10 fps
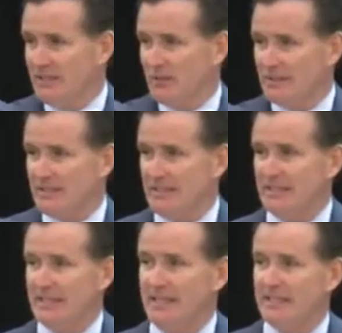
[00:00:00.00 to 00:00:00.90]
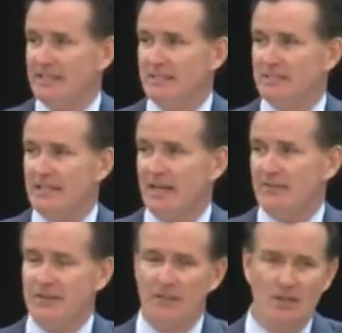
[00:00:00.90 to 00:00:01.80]
Christine Geed and his
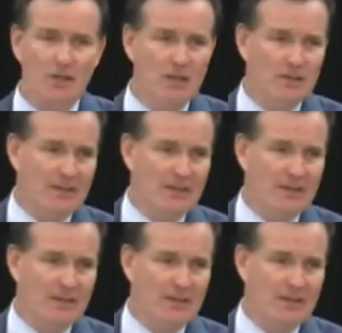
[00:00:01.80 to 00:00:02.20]
staff here,